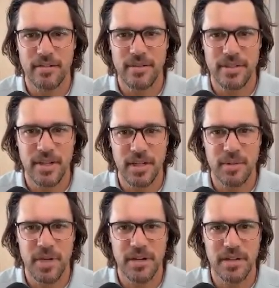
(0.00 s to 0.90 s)
we're talking
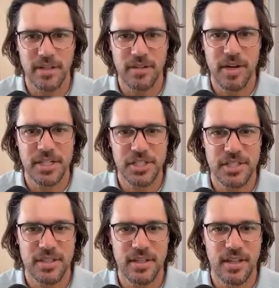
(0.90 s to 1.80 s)
about in
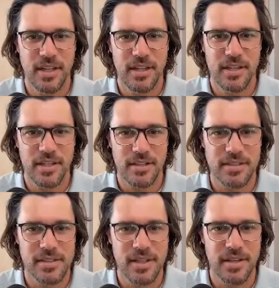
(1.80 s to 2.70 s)
question, and it
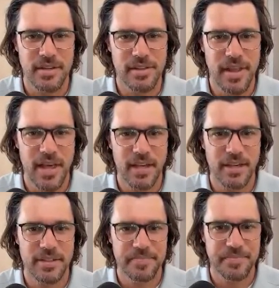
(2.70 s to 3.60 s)
goes down the
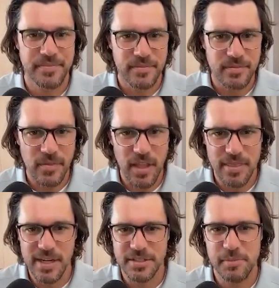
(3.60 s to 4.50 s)
leg. And
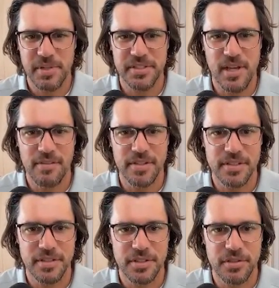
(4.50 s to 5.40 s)
then it splits off
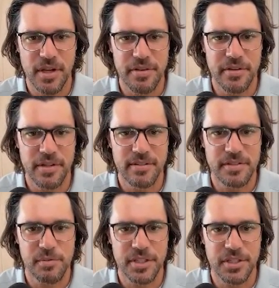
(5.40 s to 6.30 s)
into two other
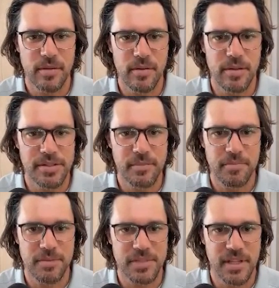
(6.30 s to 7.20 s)
nerves, which the
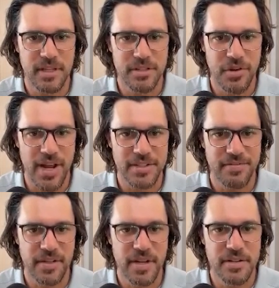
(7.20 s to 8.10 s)
symptoms can
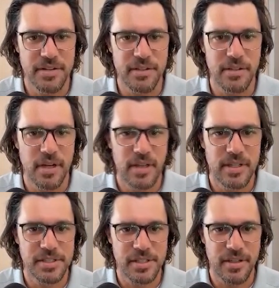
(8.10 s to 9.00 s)
transfer into
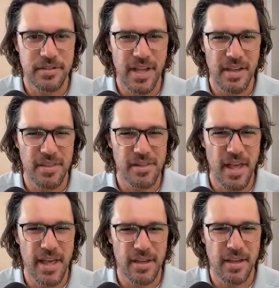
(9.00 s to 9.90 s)
as you go down the
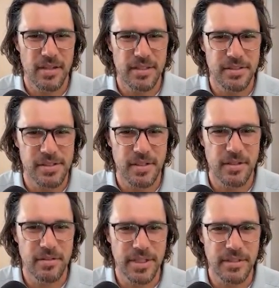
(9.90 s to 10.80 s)
leg. And
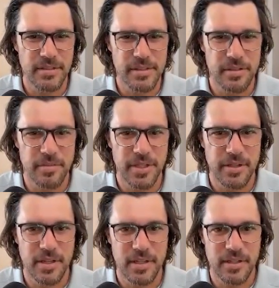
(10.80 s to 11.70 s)
so we can zoom in
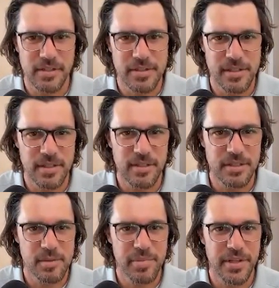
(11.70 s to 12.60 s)
here and see the
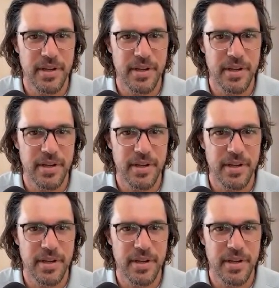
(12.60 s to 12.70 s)
split